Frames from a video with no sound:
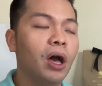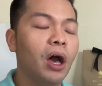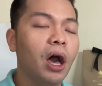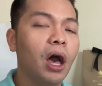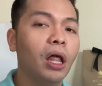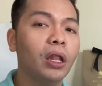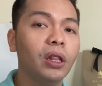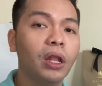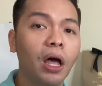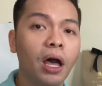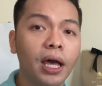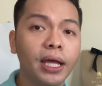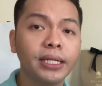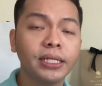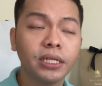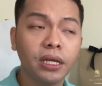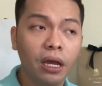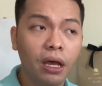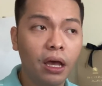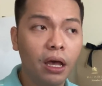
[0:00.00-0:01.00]
a
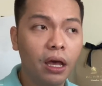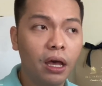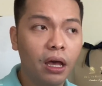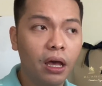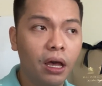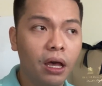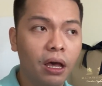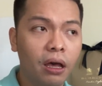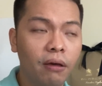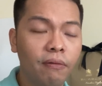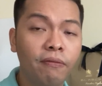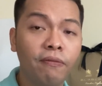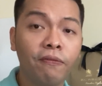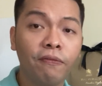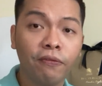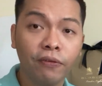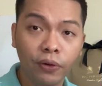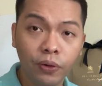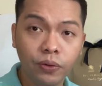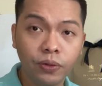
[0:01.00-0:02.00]
lot of
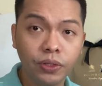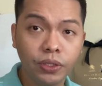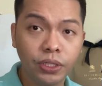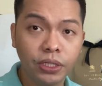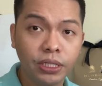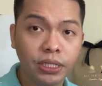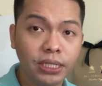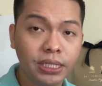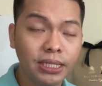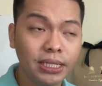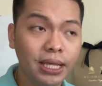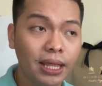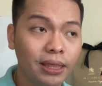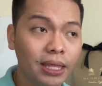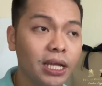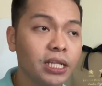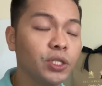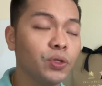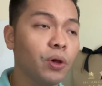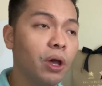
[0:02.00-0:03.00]
fruits.
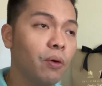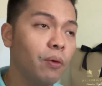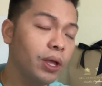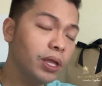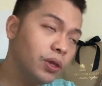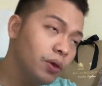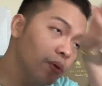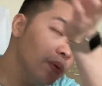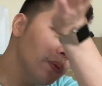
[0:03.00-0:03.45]
That's why when you